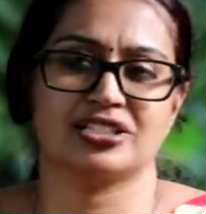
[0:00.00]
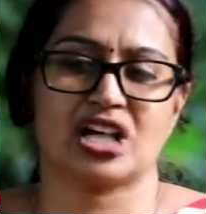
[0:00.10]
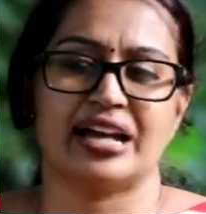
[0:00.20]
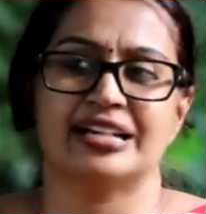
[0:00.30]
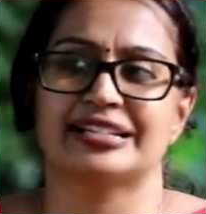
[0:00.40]

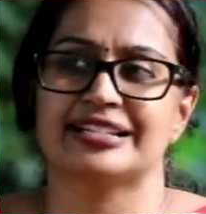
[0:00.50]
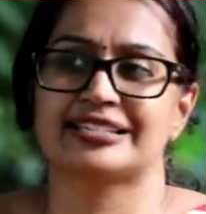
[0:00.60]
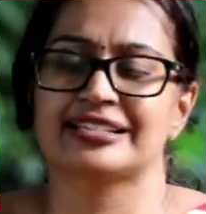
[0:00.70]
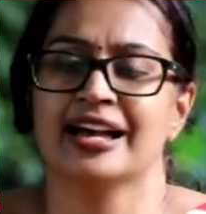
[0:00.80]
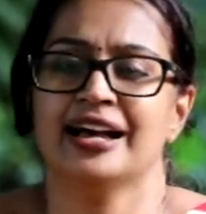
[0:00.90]
child
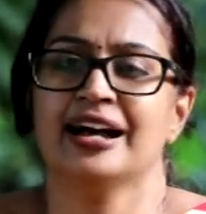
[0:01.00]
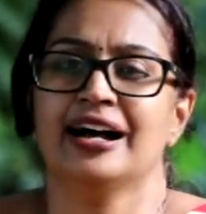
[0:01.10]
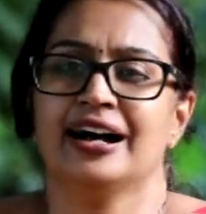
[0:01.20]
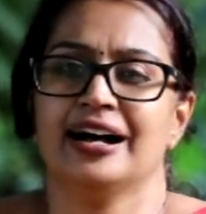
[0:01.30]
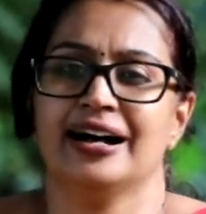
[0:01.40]
is
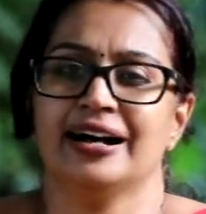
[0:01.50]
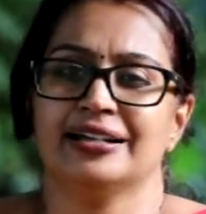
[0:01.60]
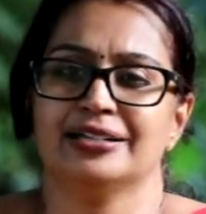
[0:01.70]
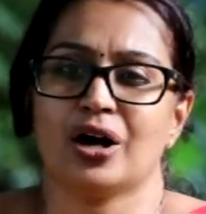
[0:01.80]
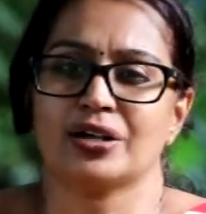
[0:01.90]

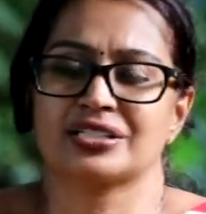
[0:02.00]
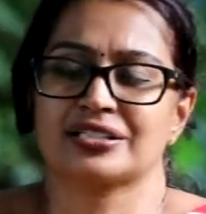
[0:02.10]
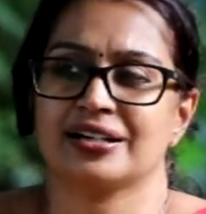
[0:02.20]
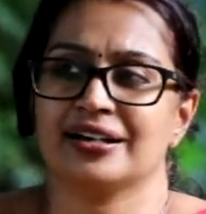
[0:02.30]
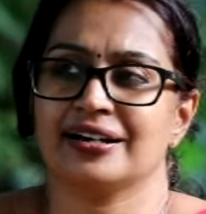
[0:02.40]

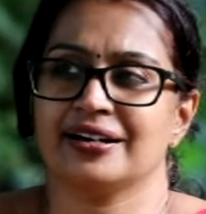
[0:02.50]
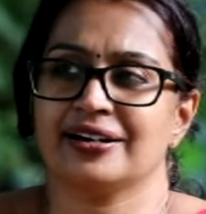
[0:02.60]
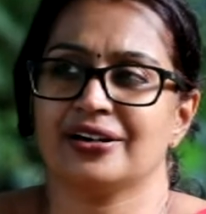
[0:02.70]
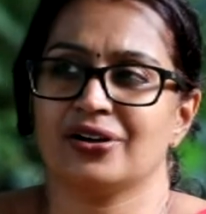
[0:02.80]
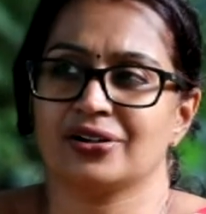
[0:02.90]
lost,
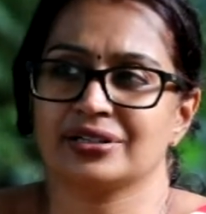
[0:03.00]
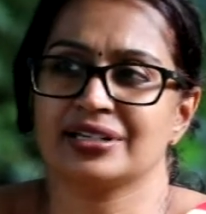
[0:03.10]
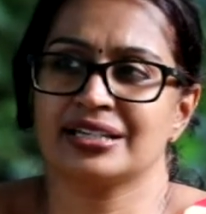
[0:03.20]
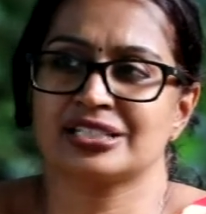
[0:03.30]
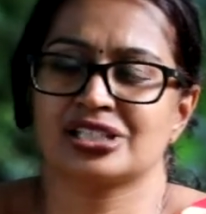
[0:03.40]
or
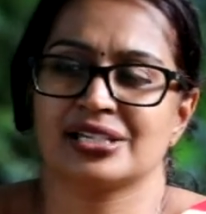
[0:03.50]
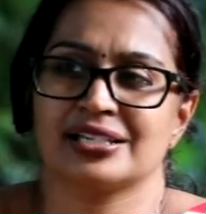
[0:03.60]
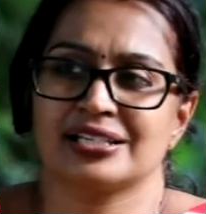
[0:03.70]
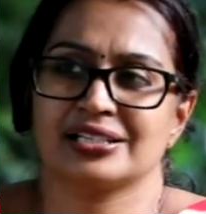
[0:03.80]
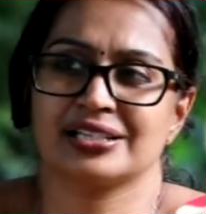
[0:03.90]

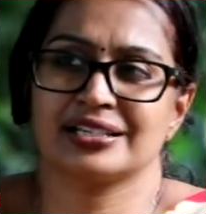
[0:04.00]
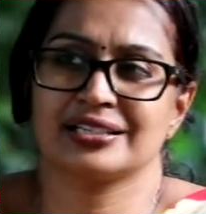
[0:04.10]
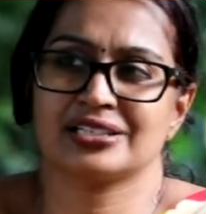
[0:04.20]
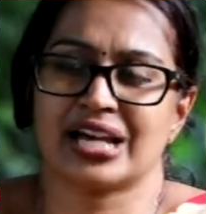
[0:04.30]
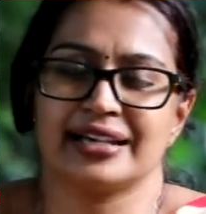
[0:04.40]

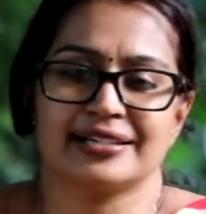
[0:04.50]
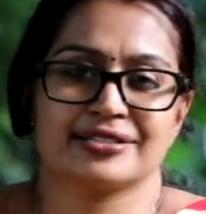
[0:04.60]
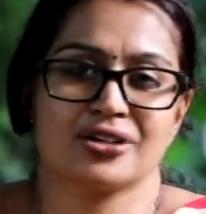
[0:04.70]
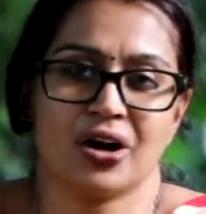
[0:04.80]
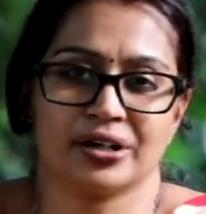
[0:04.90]
the child
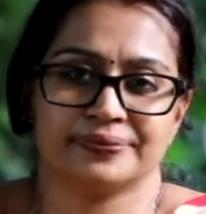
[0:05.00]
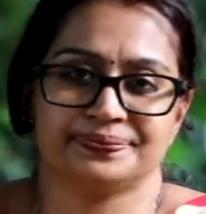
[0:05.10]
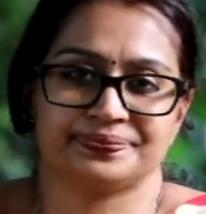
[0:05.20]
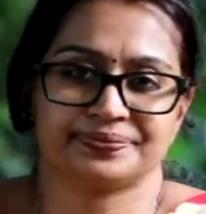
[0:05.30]
is gone.